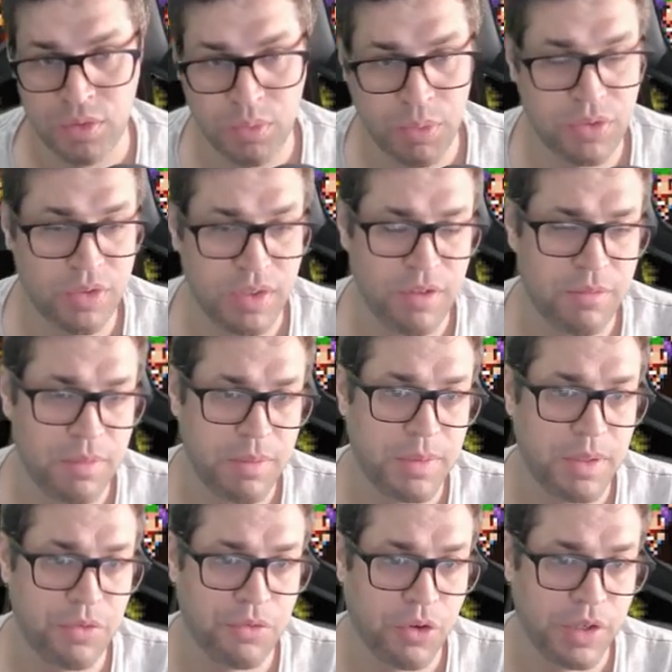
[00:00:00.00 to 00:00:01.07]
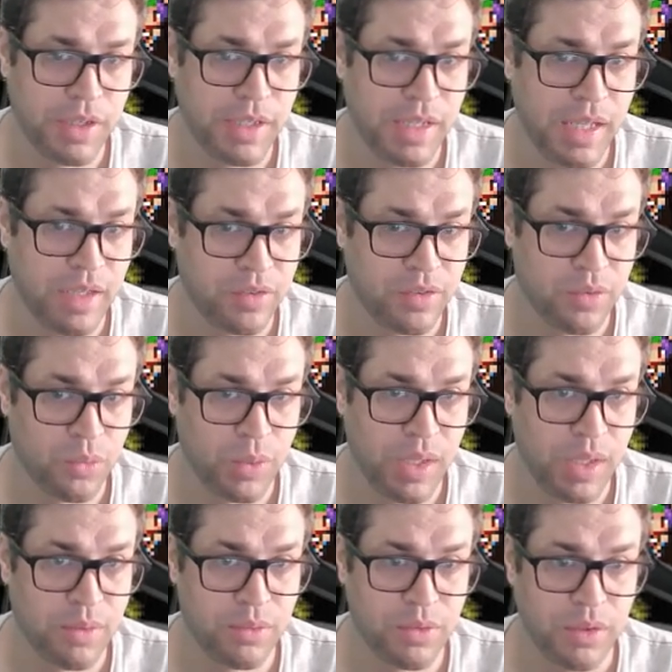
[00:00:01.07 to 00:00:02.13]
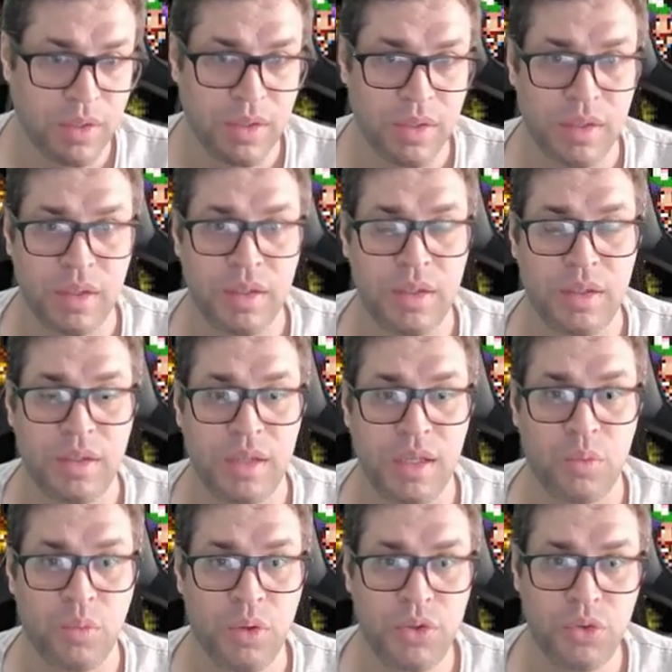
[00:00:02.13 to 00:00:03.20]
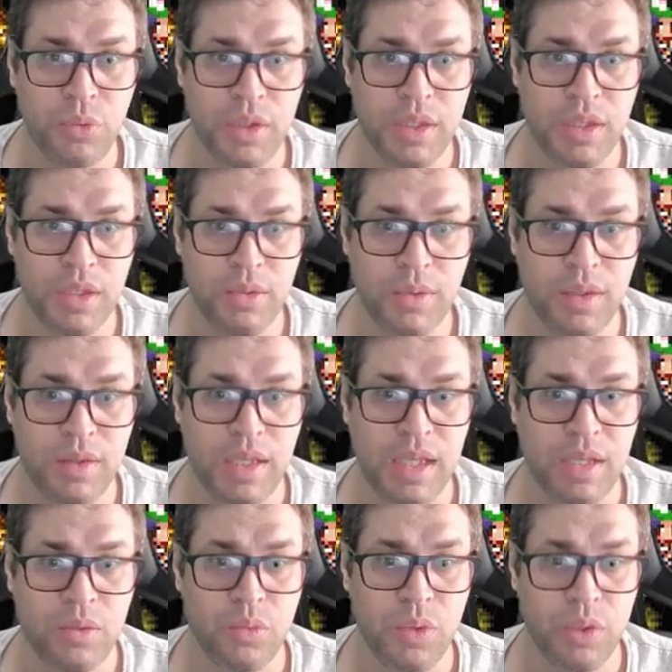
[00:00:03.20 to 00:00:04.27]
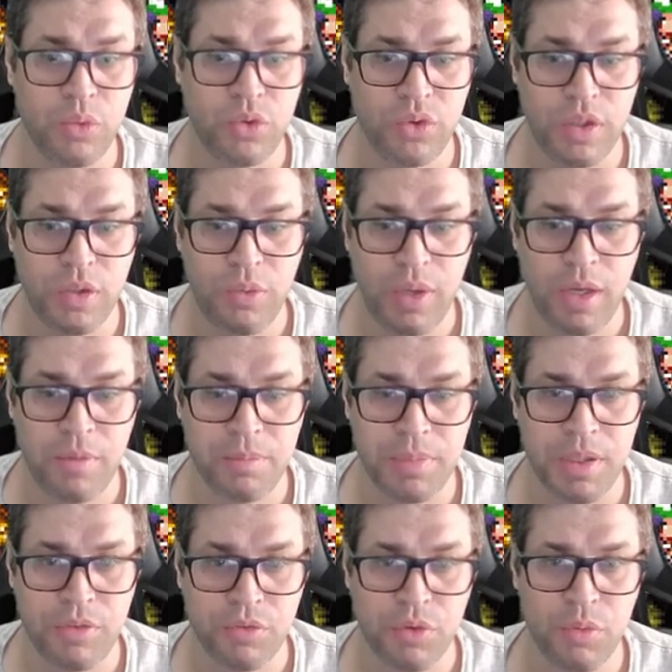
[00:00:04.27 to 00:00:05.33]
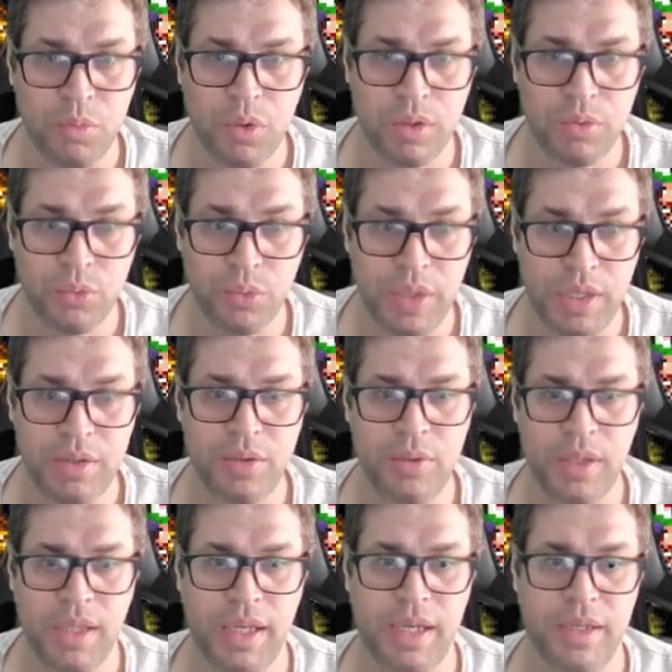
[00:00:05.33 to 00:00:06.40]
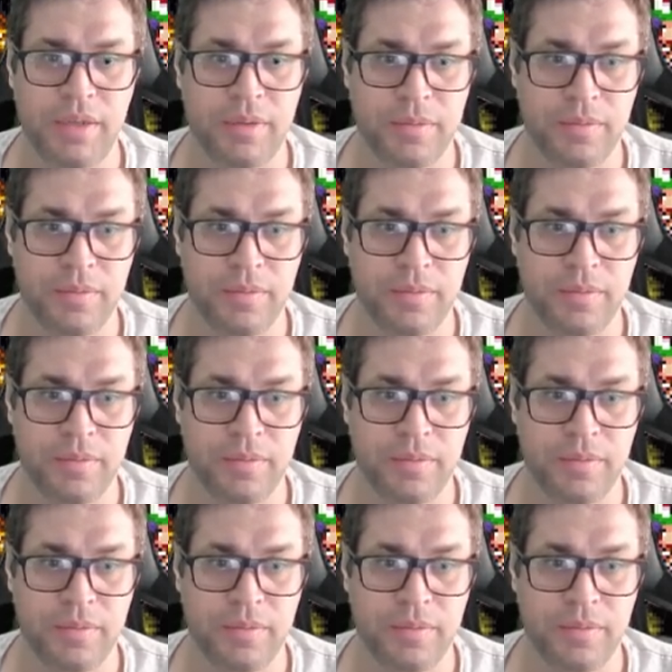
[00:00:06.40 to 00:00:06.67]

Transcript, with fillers: But we save VP for the next round. And once we kill it, it will steal LP from one random ally.